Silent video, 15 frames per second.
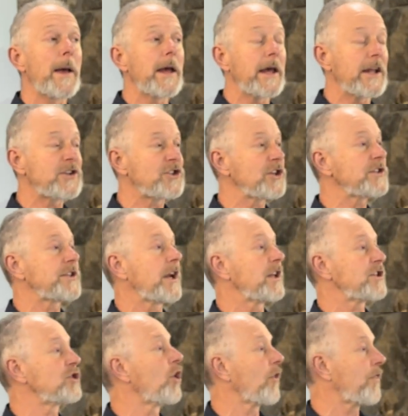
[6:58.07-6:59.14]
It's just that
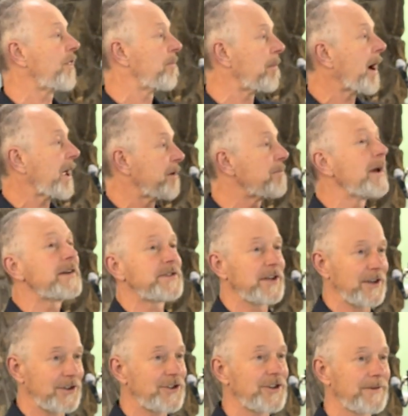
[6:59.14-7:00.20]
it's not the main
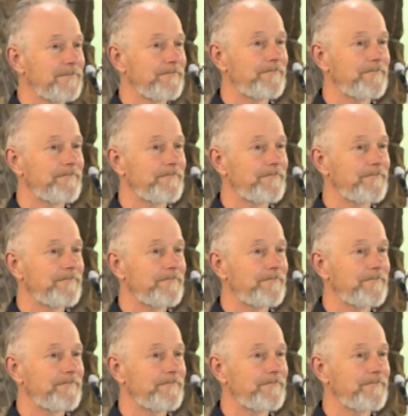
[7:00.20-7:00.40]
message.